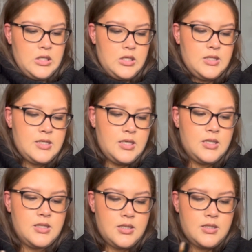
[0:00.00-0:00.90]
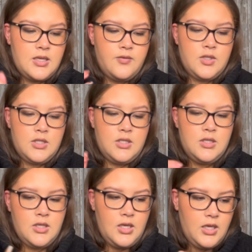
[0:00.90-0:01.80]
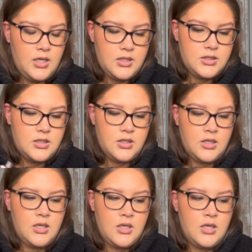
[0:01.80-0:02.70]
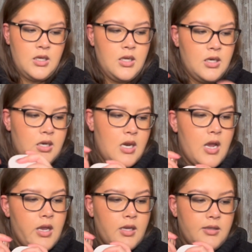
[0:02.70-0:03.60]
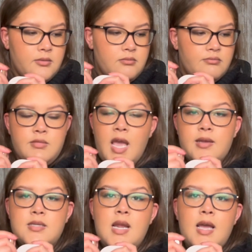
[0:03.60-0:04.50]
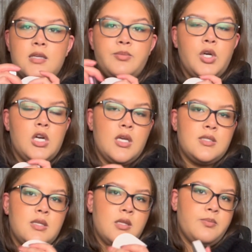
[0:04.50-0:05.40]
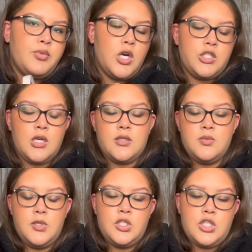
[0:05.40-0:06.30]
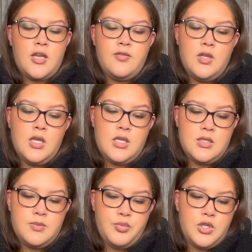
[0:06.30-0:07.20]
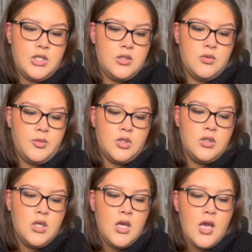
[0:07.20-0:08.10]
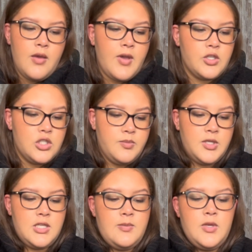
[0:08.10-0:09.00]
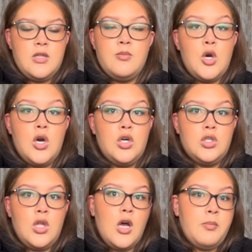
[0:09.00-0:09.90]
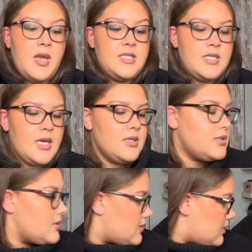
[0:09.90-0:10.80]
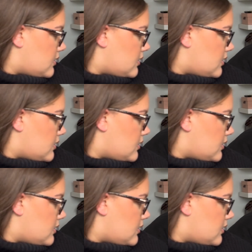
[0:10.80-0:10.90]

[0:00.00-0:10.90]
6, 7, 8, 9, 9 products in the project, which I feel like is pretty doable. I've actually been keeping them all on my desk